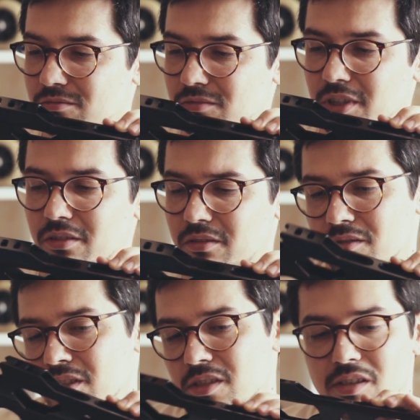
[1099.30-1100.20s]
like
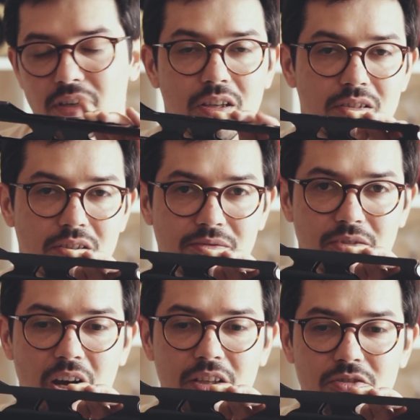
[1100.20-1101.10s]
this is
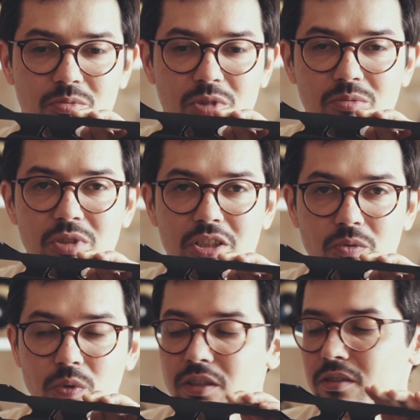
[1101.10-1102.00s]
for
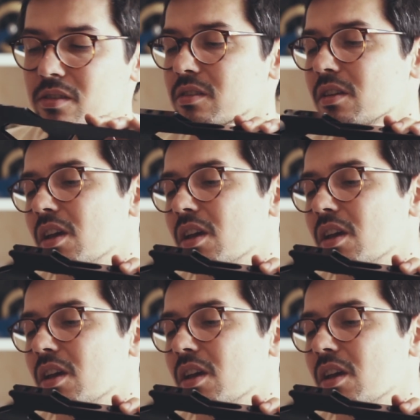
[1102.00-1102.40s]
100mm wheels,